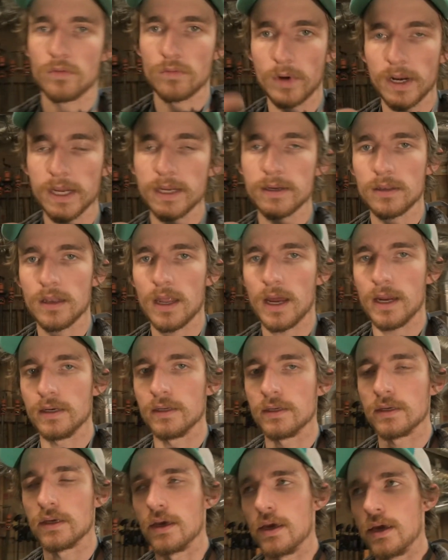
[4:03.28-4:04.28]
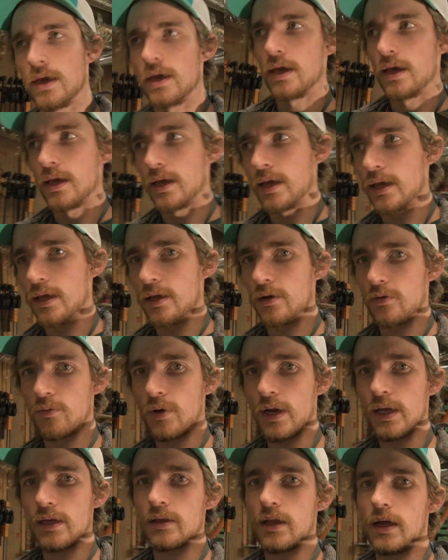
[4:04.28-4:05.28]
rake lighting, and
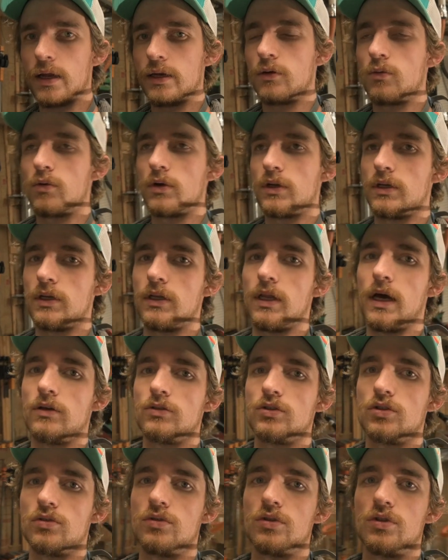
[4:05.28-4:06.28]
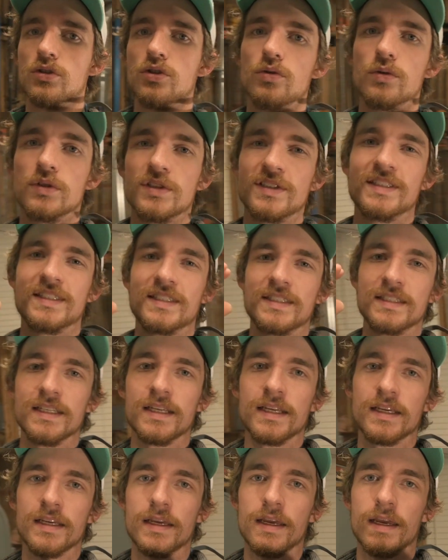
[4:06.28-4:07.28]
rake lighting, what it allows you to do is to
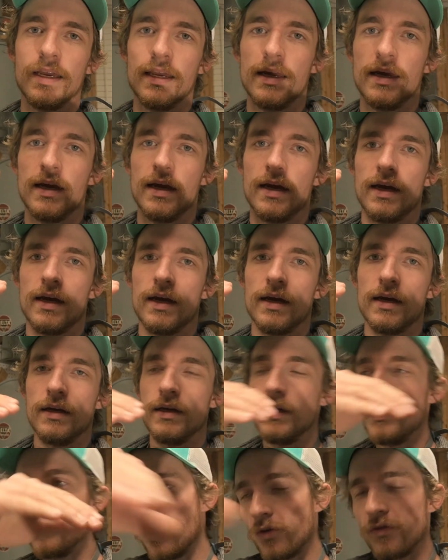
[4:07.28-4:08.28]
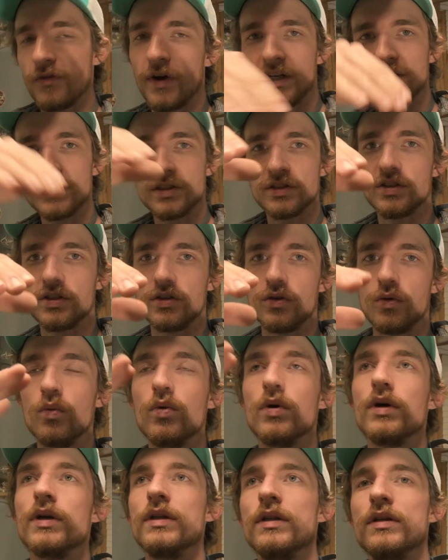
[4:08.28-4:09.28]
see imperfections in the
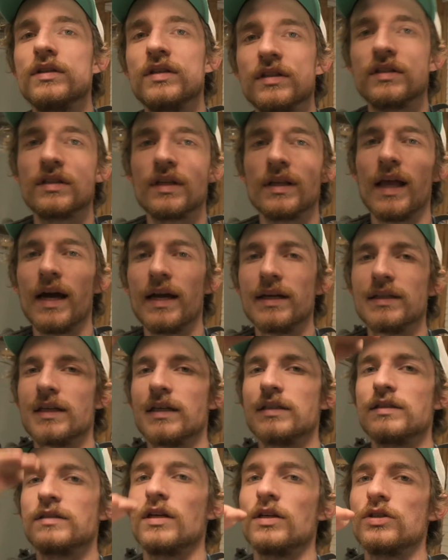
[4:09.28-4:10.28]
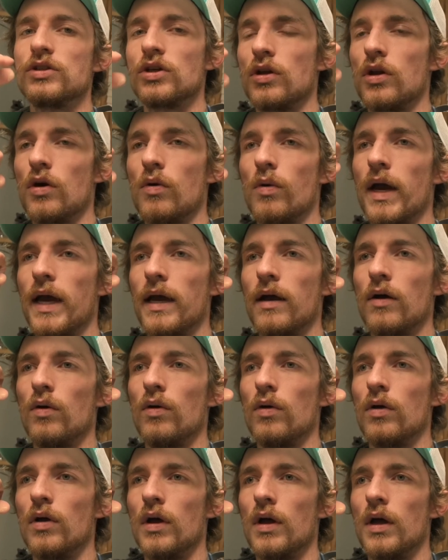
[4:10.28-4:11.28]
wood. Since the light is at such a low
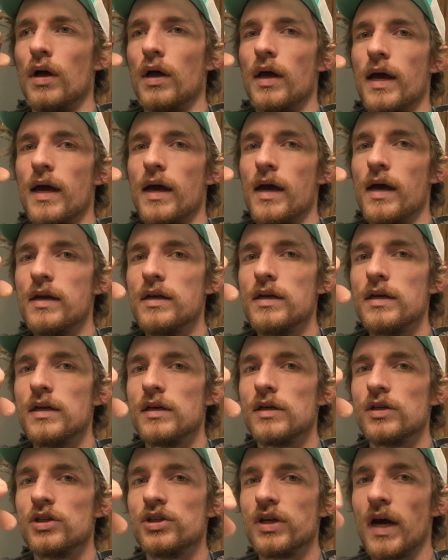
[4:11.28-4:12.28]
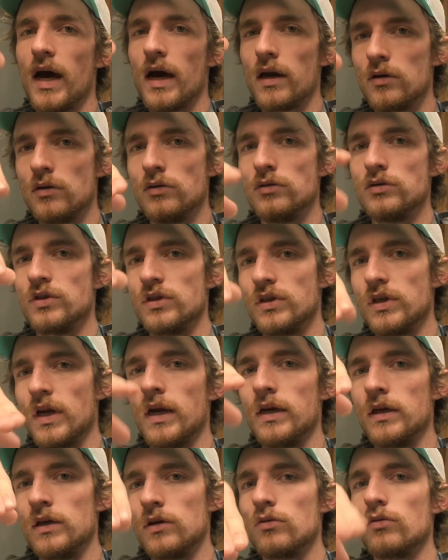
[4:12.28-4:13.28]
angle, any shadows and
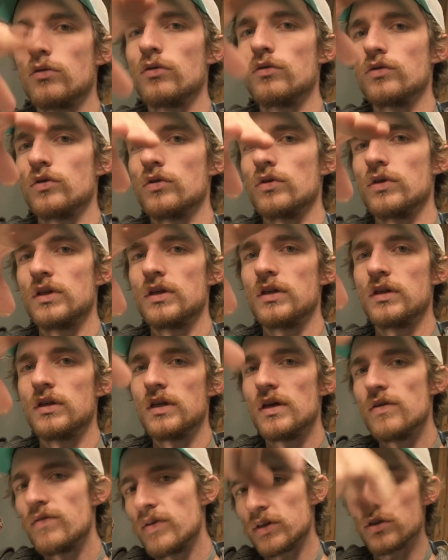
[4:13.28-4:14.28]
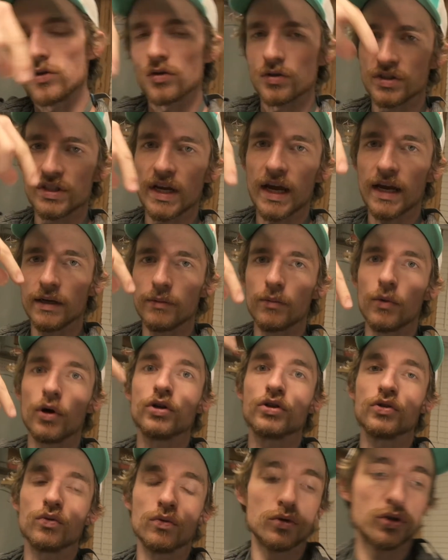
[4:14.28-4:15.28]
any grooves or divots or sanding
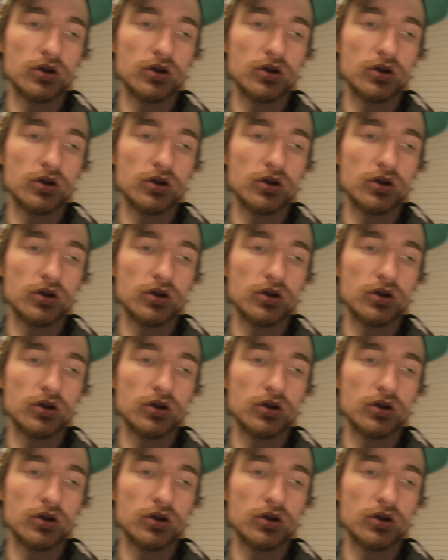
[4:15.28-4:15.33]
marks will